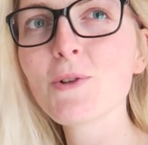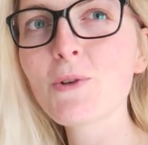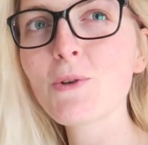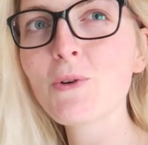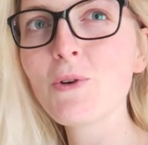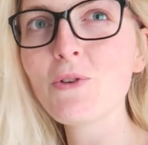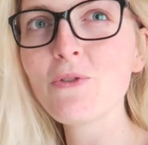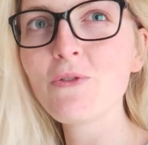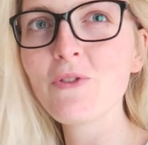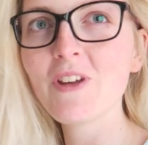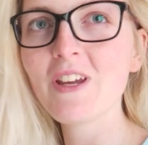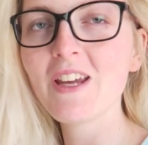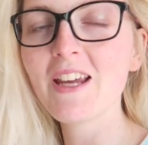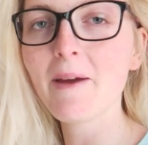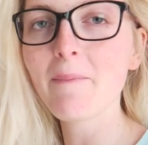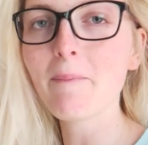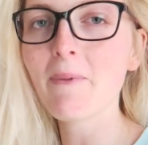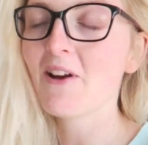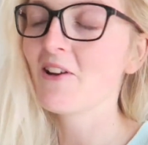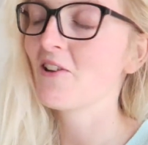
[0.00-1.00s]
or coffee,
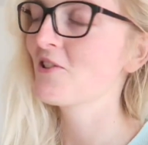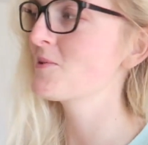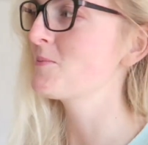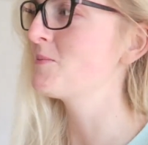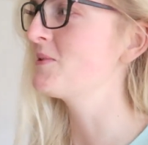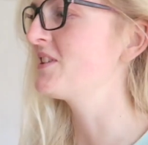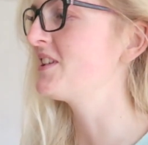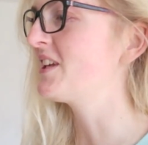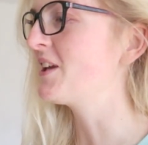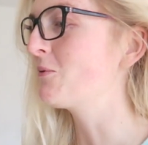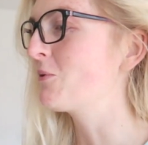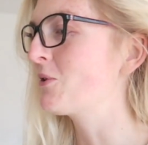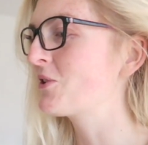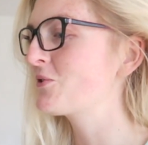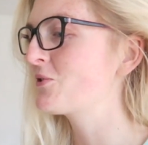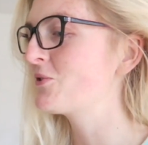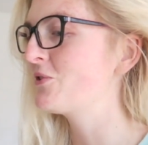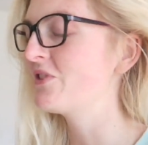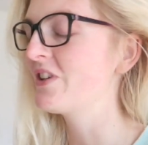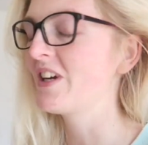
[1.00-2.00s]
and my husband, he
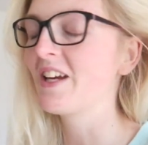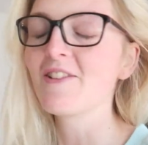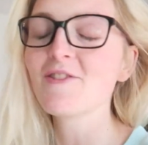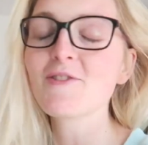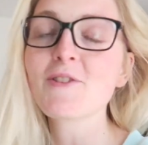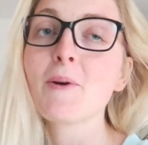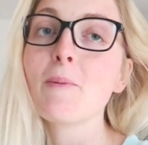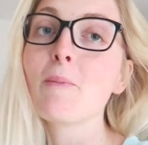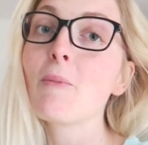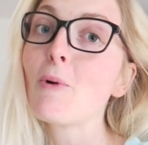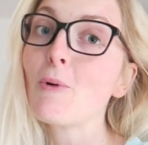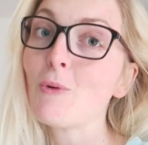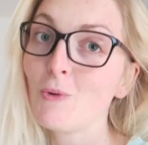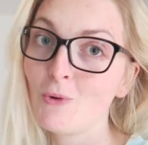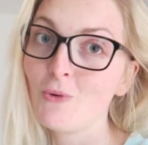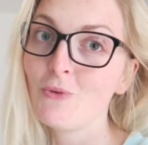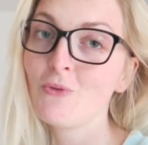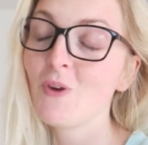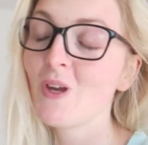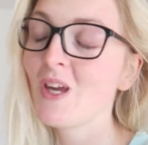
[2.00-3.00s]
wants to drink some
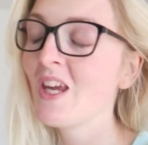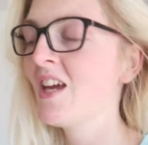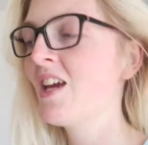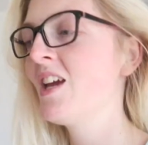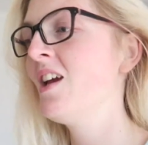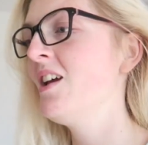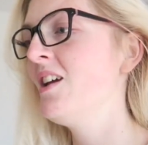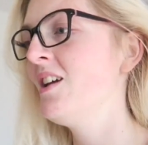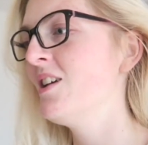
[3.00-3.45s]
coffee.